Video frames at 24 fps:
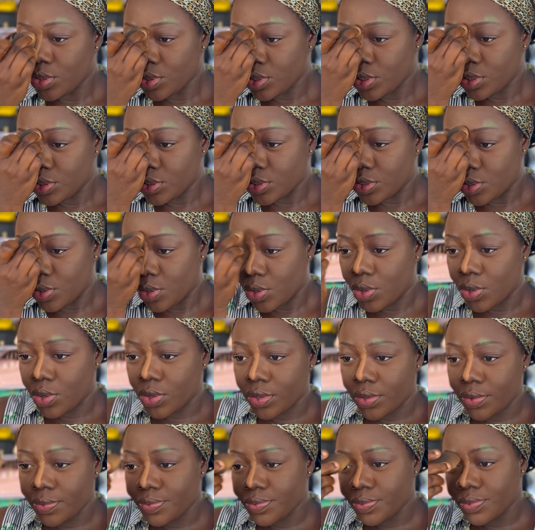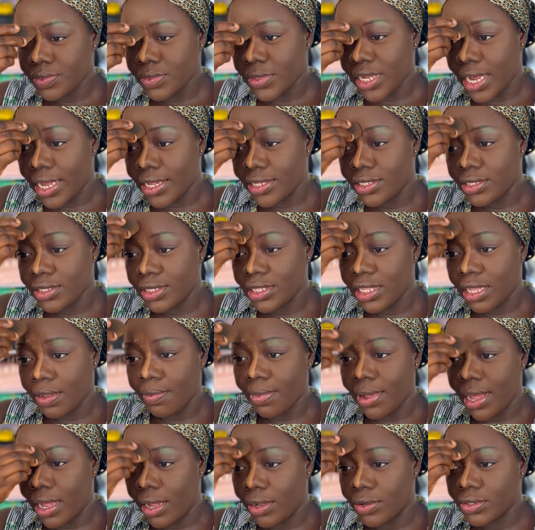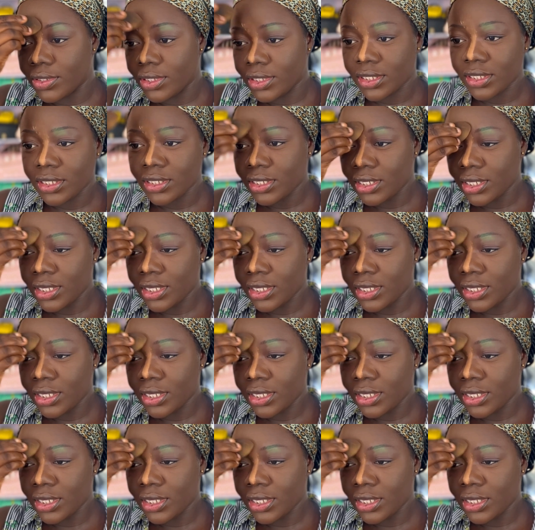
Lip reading: so I took them out